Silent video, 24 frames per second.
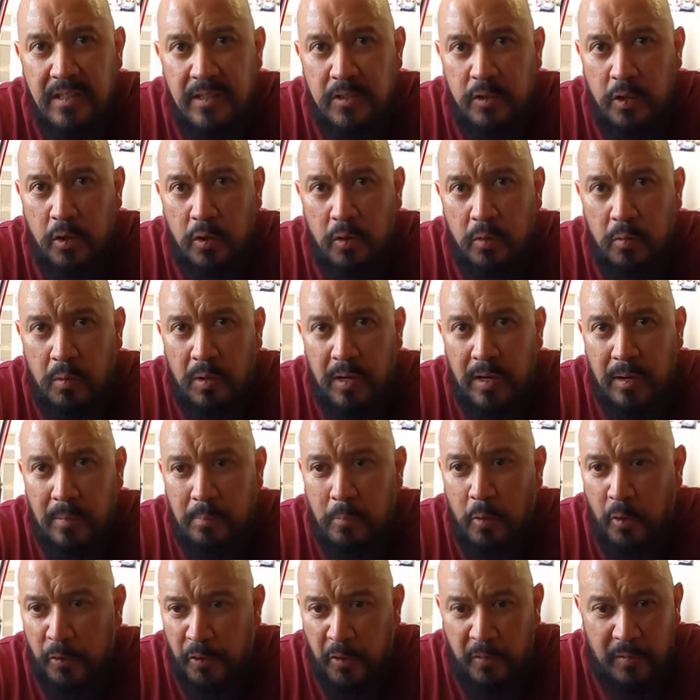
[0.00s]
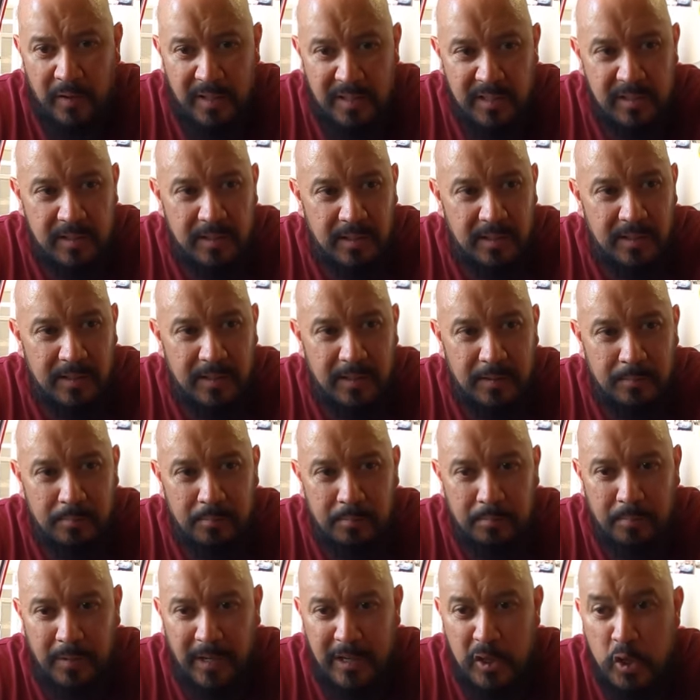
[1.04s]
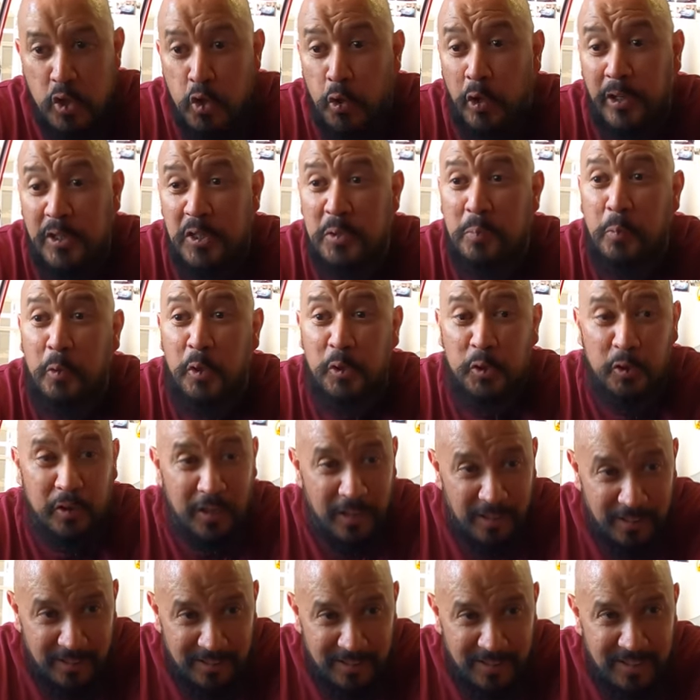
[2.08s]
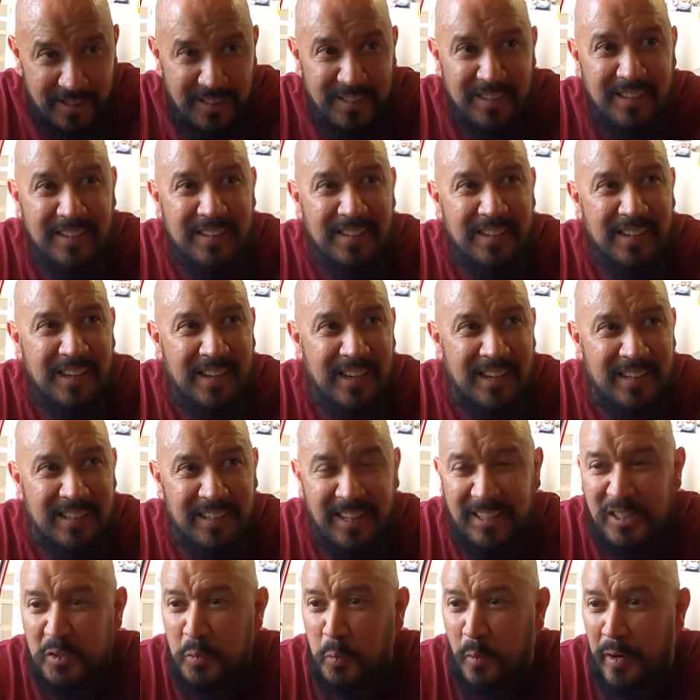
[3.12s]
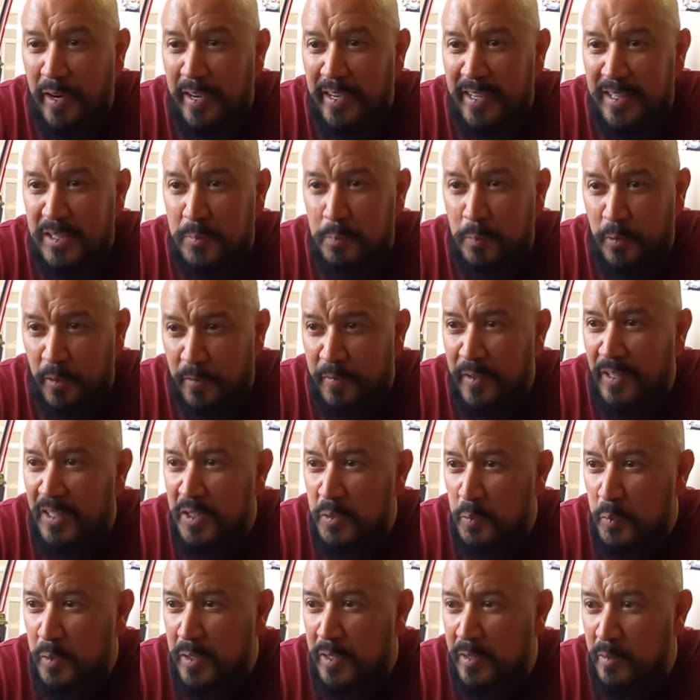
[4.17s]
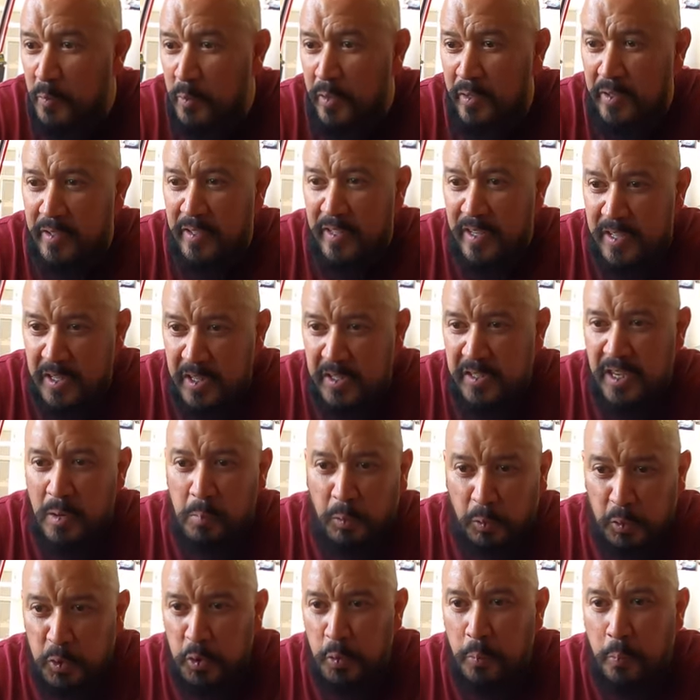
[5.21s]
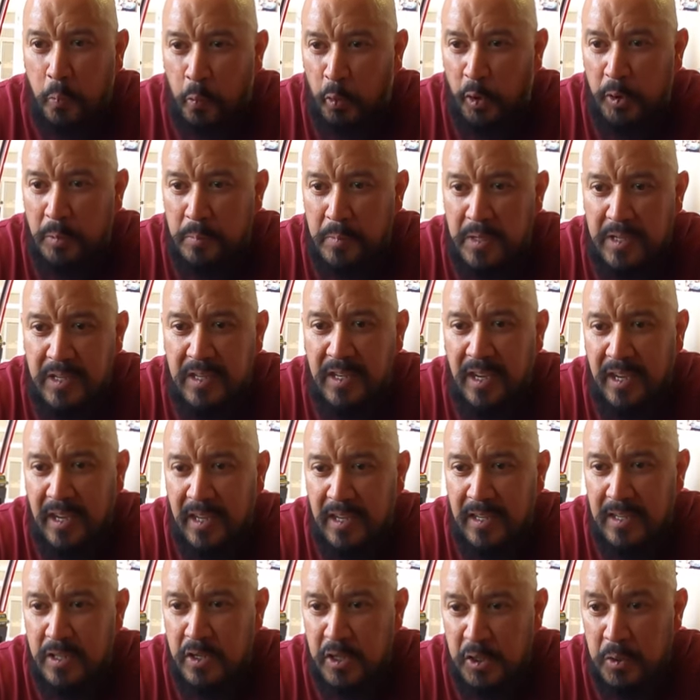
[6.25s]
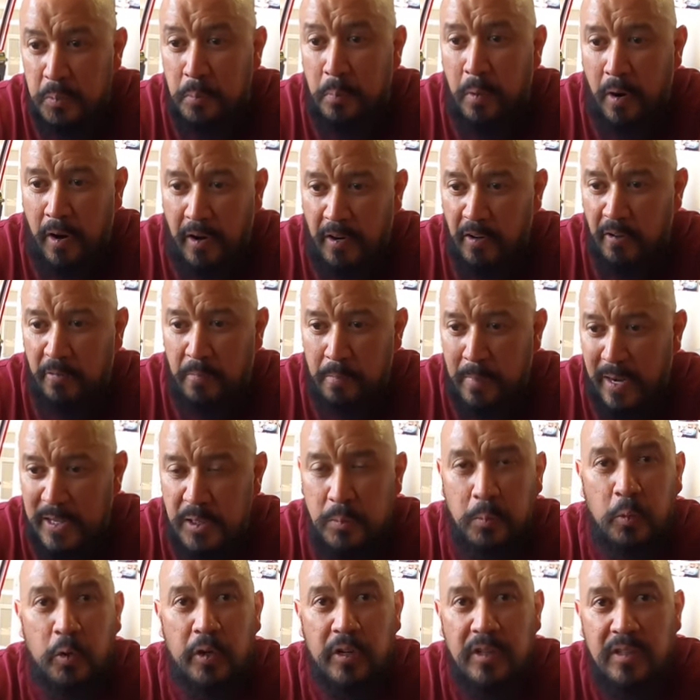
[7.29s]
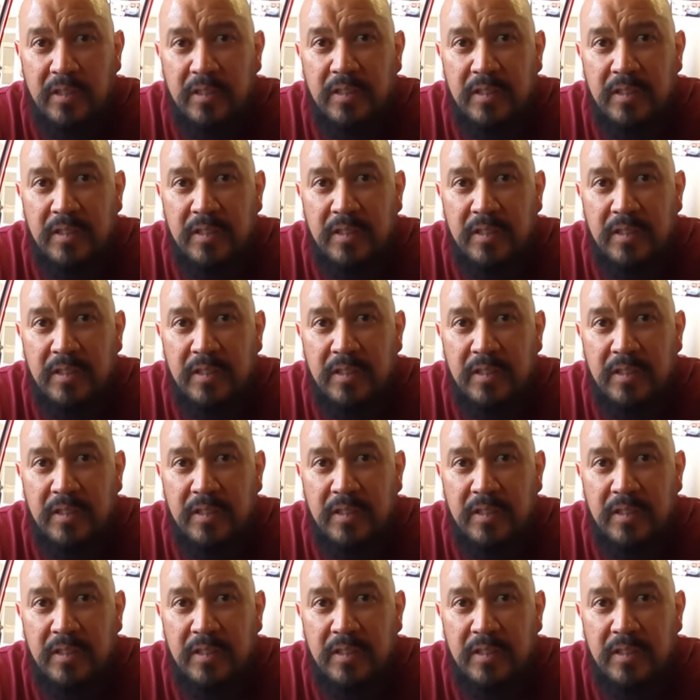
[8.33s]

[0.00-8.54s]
So uh, both of us um, enjoy the sport together and that is why it's perfect because we were she's able to support me and she's part of my sport